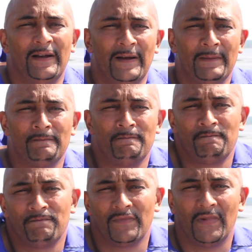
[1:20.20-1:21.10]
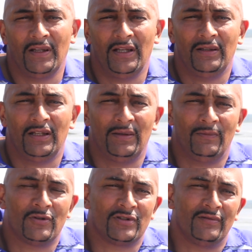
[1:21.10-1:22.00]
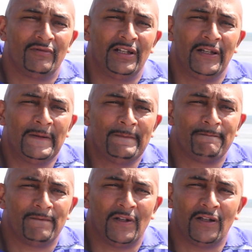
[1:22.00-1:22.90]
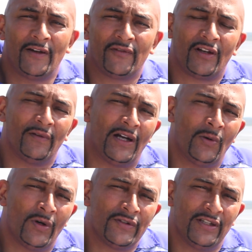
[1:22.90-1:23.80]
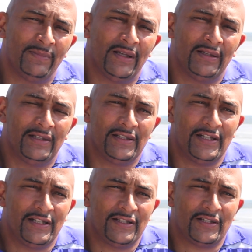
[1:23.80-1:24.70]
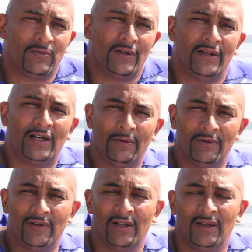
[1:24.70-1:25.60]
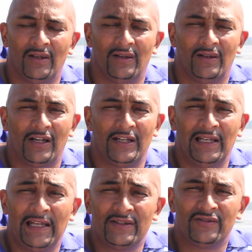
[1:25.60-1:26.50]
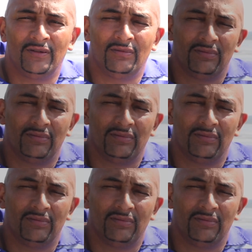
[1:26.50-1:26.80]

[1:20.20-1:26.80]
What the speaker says: it wasn't really the lifestyle that I wanted, but it's just one that I was kind of led to.